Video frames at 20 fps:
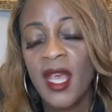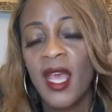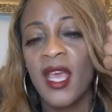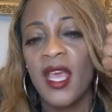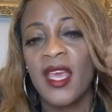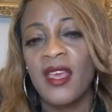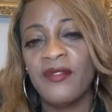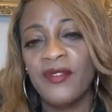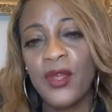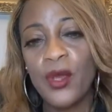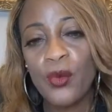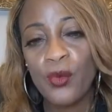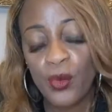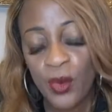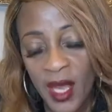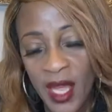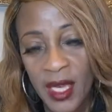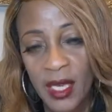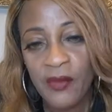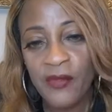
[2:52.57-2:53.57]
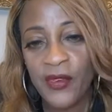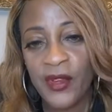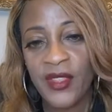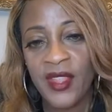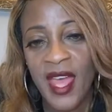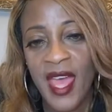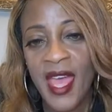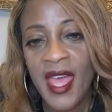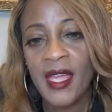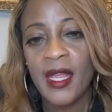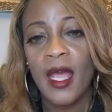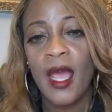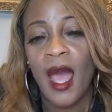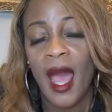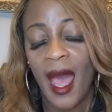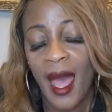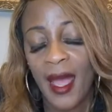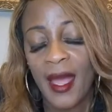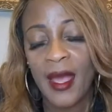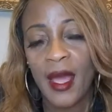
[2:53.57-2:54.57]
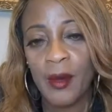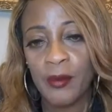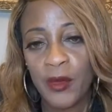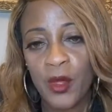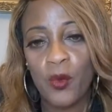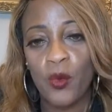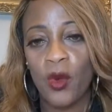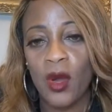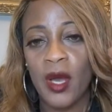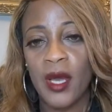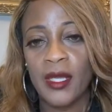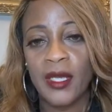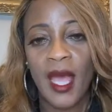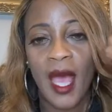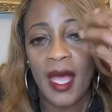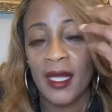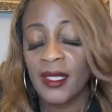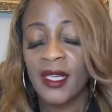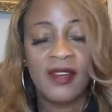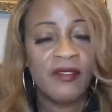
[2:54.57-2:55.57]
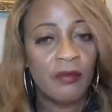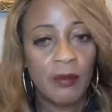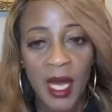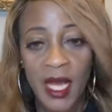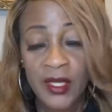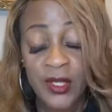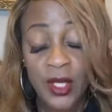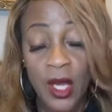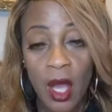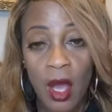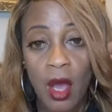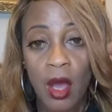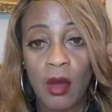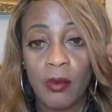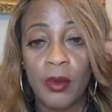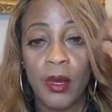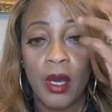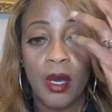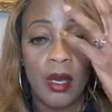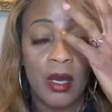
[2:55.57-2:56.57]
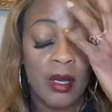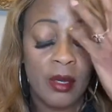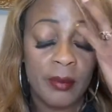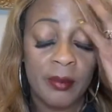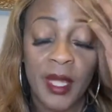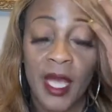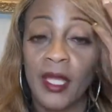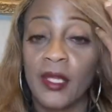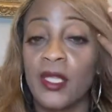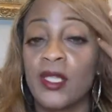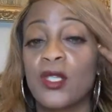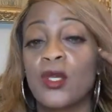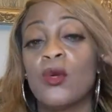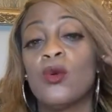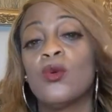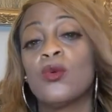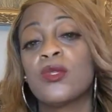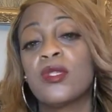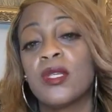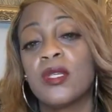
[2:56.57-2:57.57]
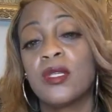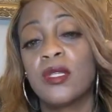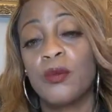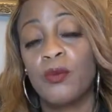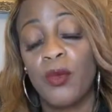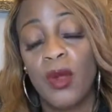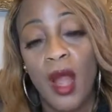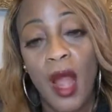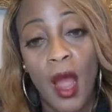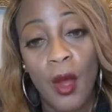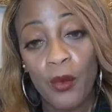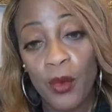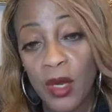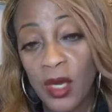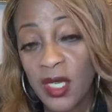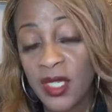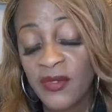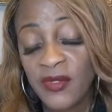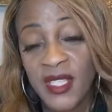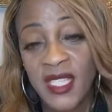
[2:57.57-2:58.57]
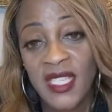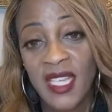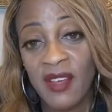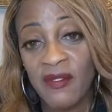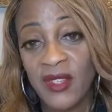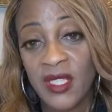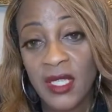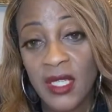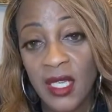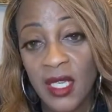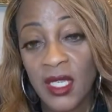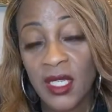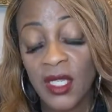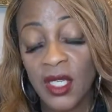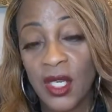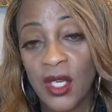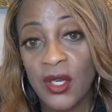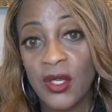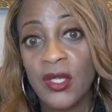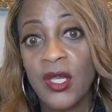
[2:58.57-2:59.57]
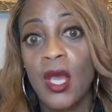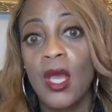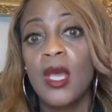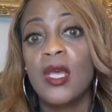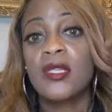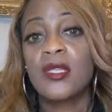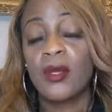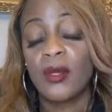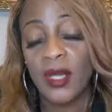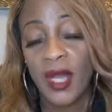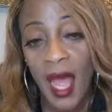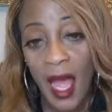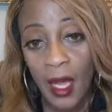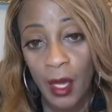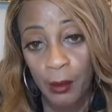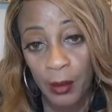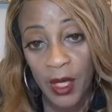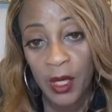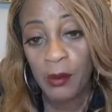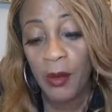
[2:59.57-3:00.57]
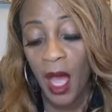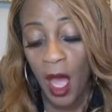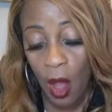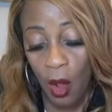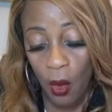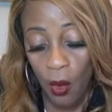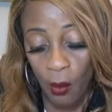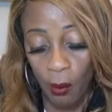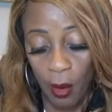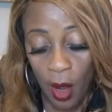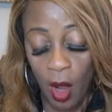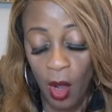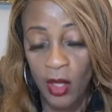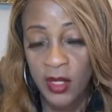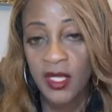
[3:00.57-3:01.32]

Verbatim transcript: If you're ready for that, I am the one. I left my job um, at the school system where I was for 17 years so that I could be my own boss.